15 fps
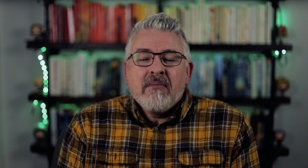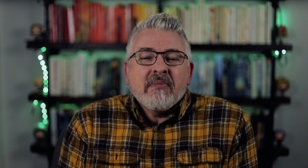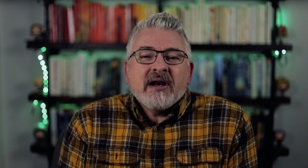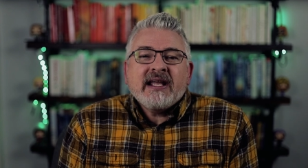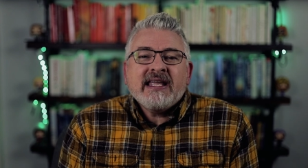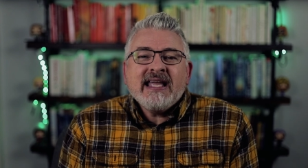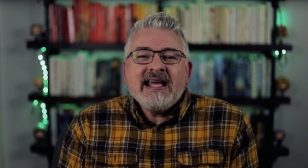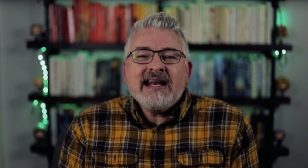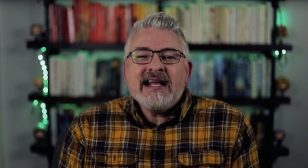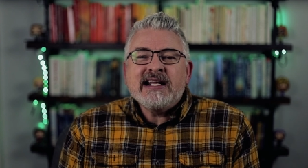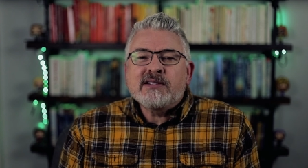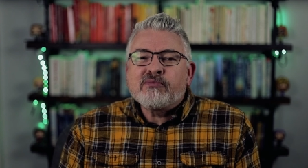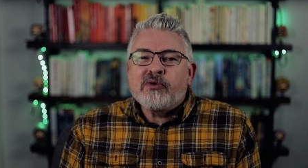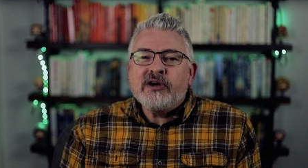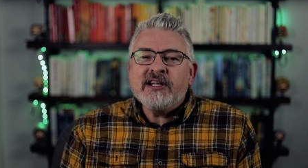but again,
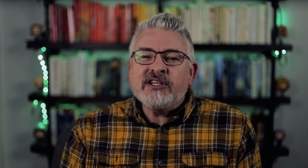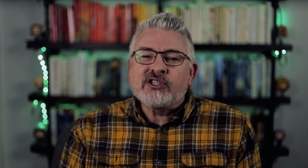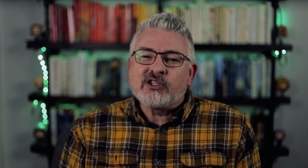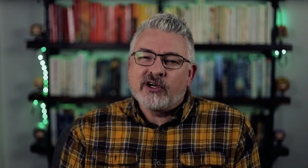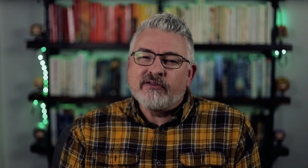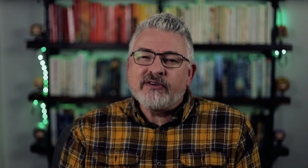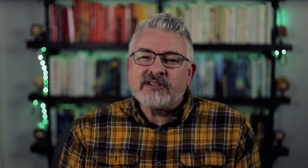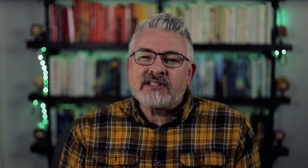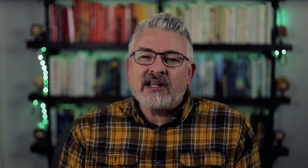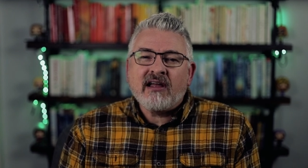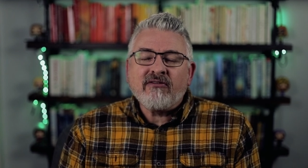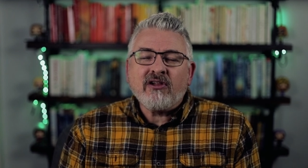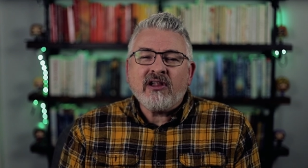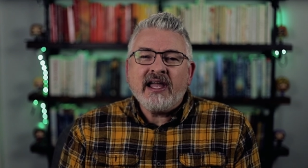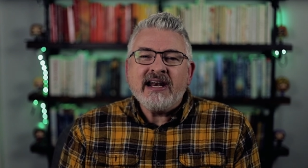it's pretty surface
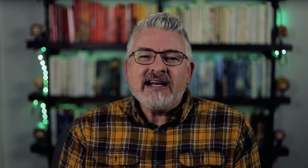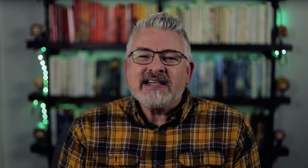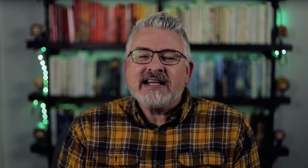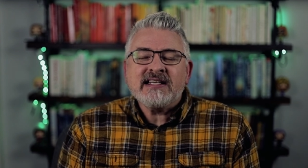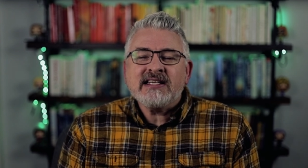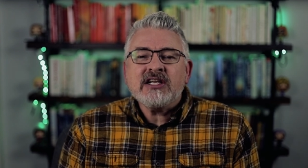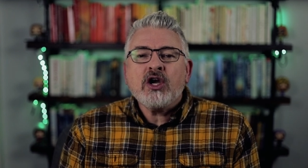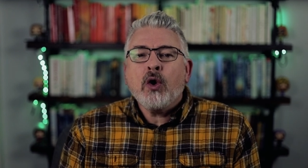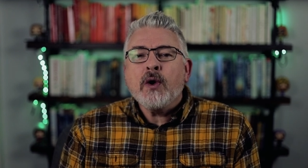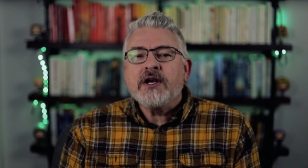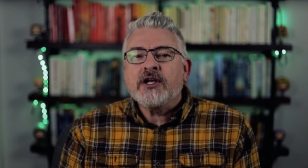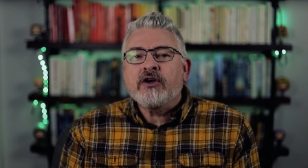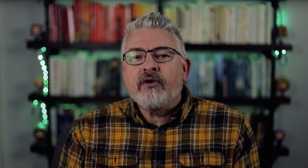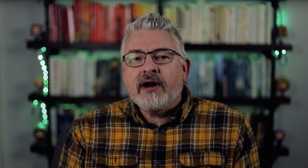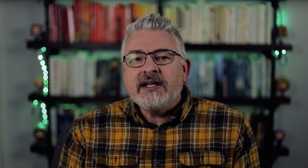level and it doesn't go
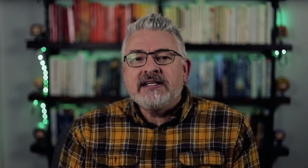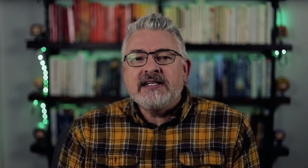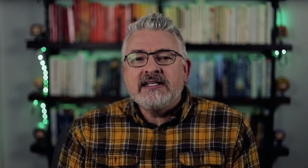into great